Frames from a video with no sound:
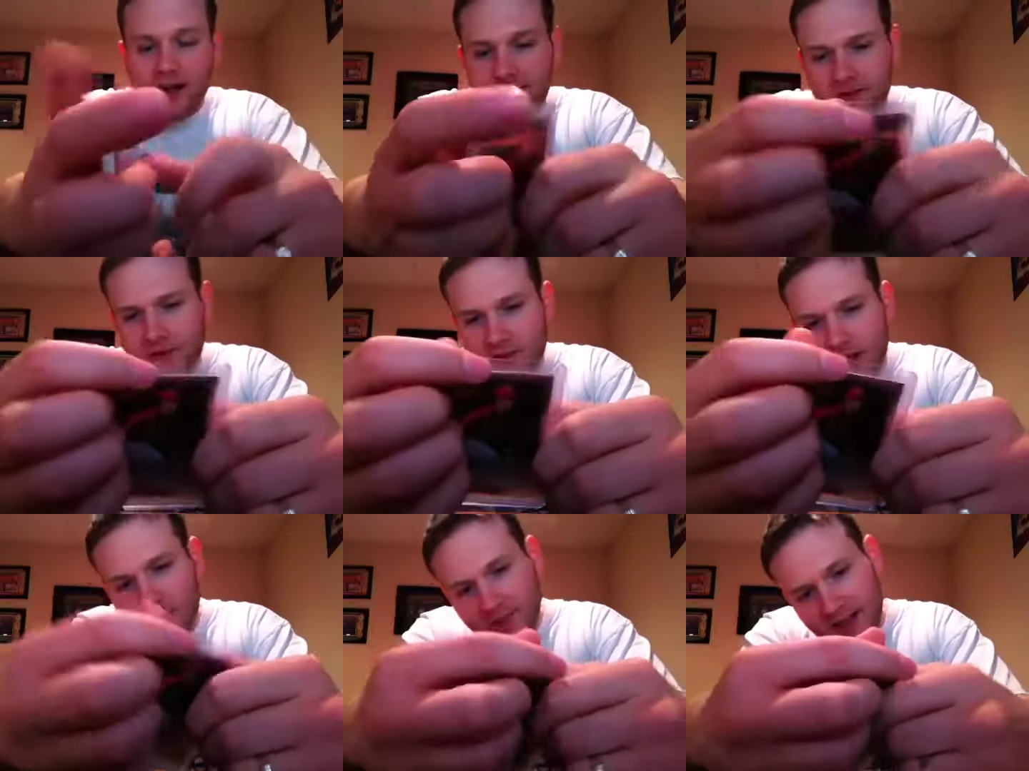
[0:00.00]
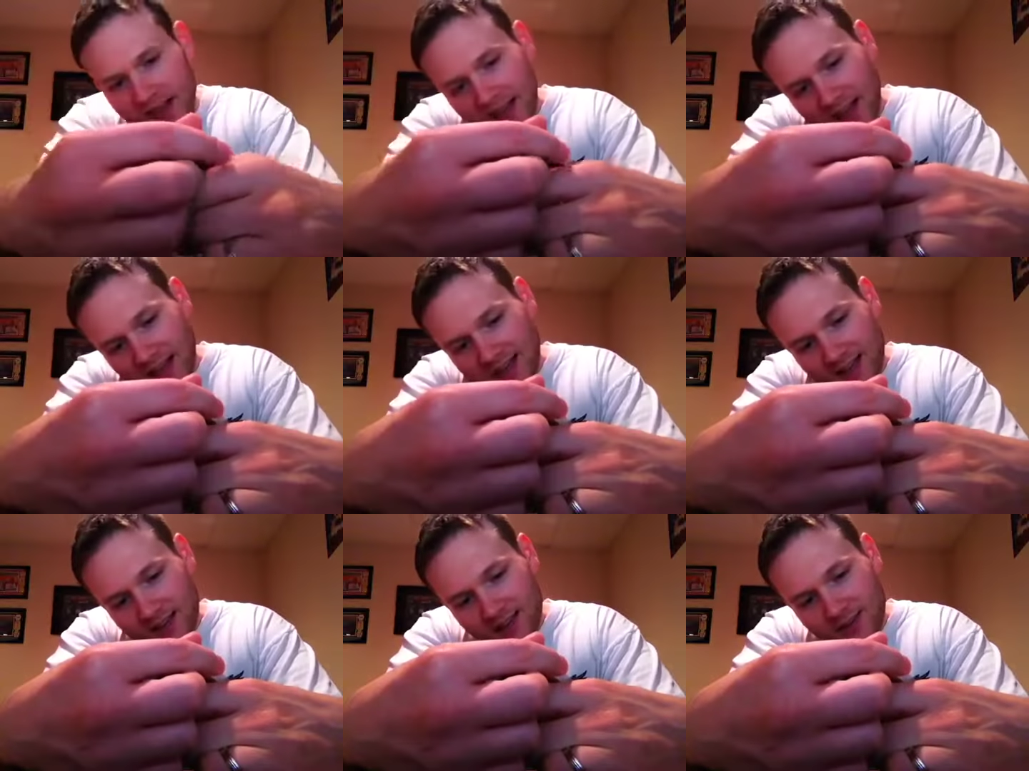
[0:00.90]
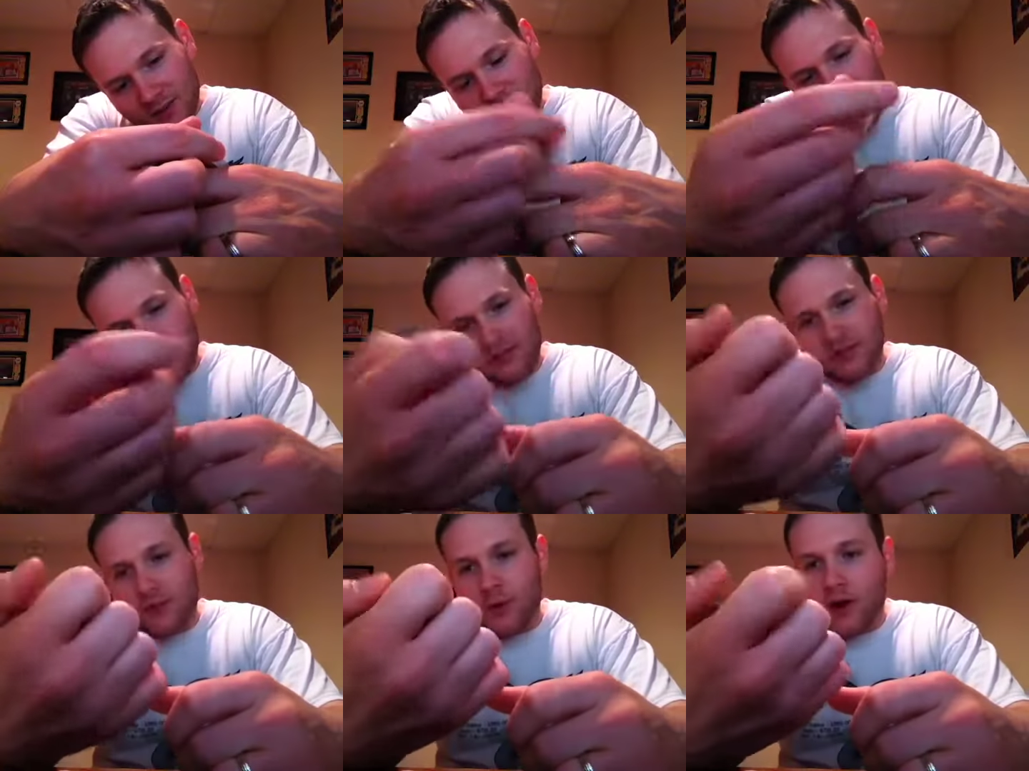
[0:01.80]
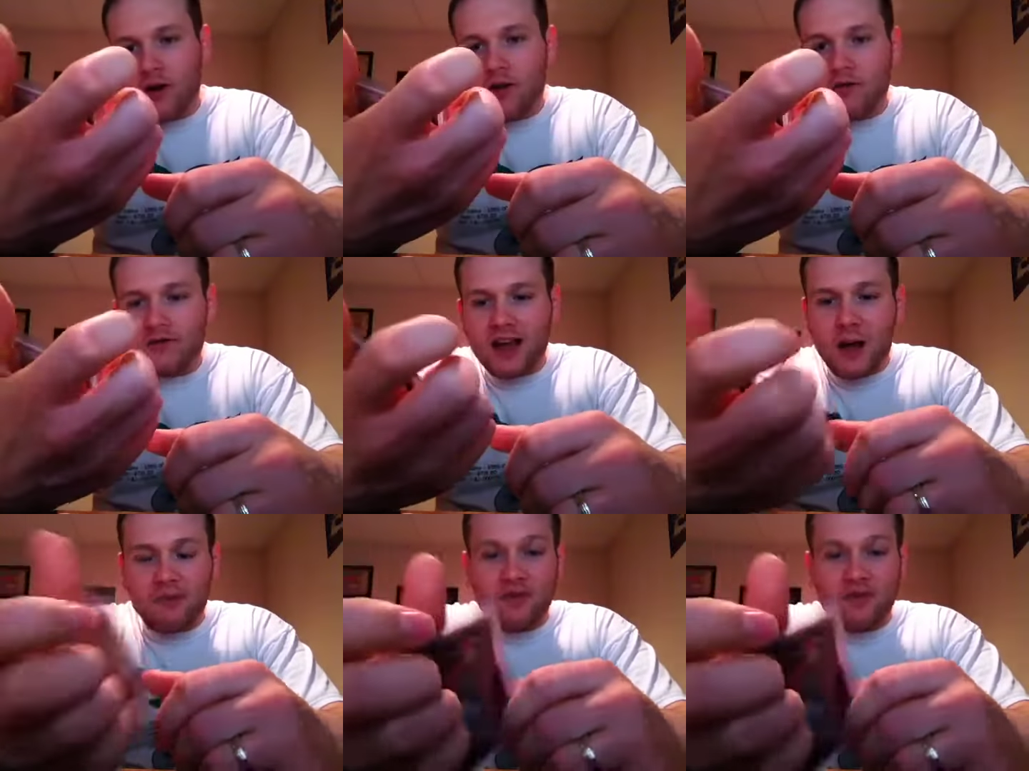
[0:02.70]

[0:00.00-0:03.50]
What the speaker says: you sent me a 2012 Topps